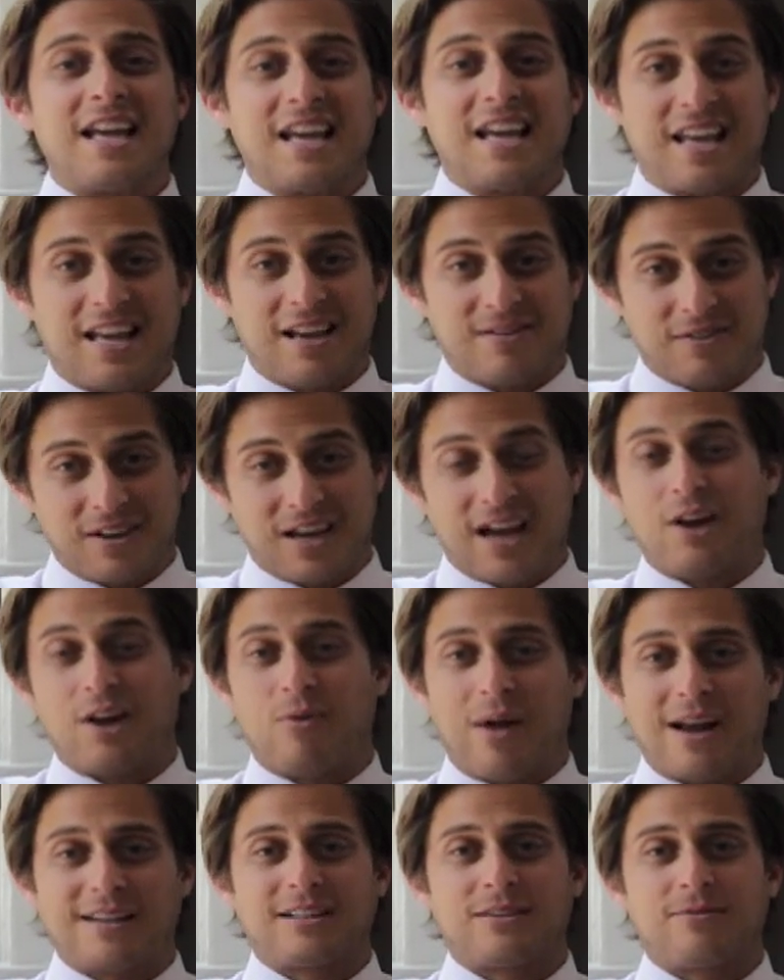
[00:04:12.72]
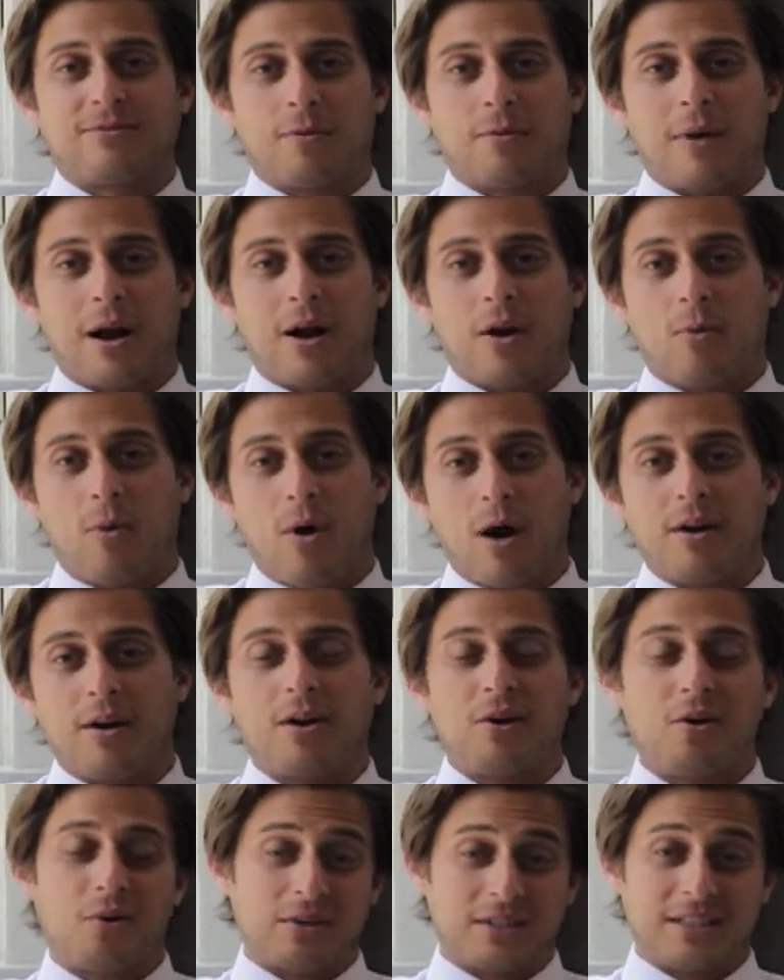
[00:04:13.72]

if you get arrested for marijuana or